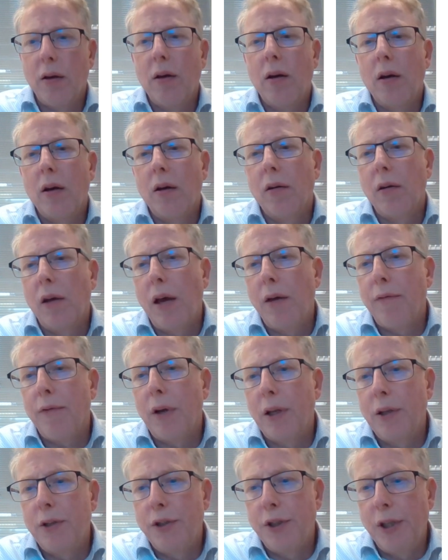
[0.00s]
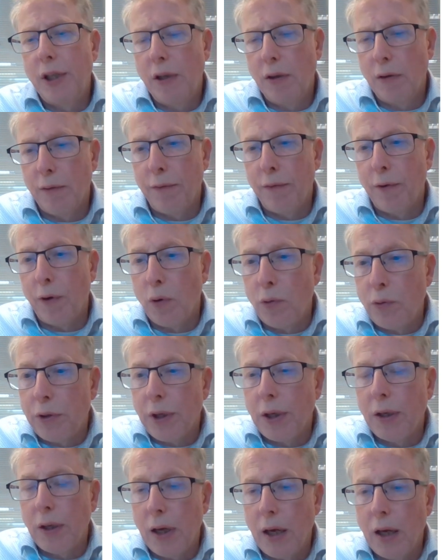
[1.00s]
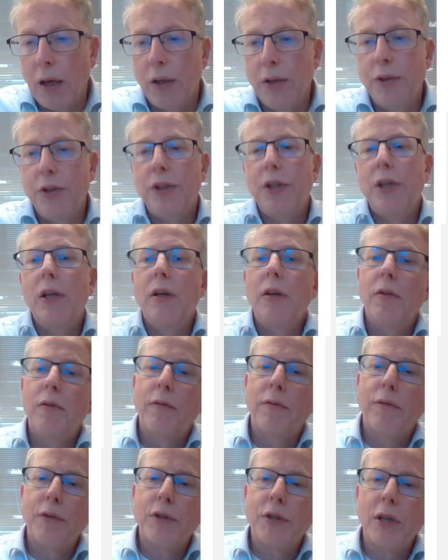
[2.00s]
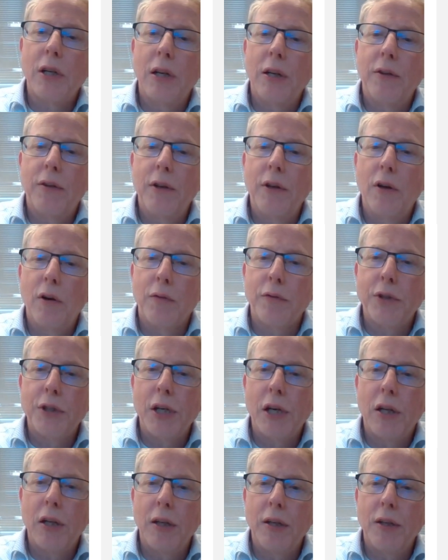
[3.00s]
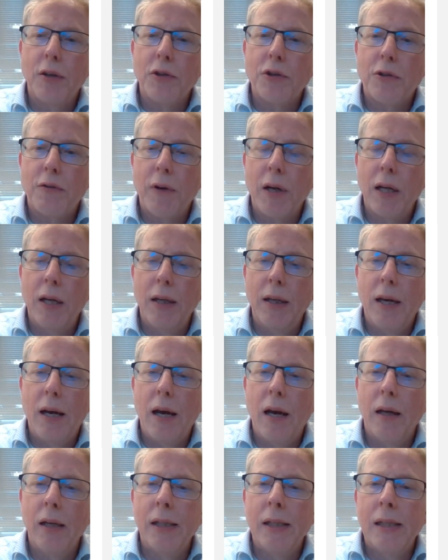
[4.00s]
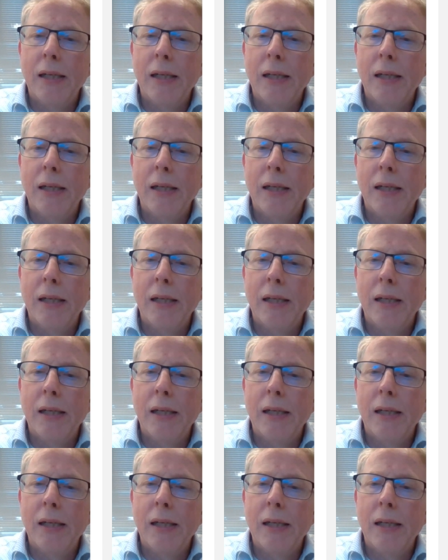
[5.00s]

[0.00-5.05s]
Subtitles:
FLNG, a floating LNG facility of Shell in Australia.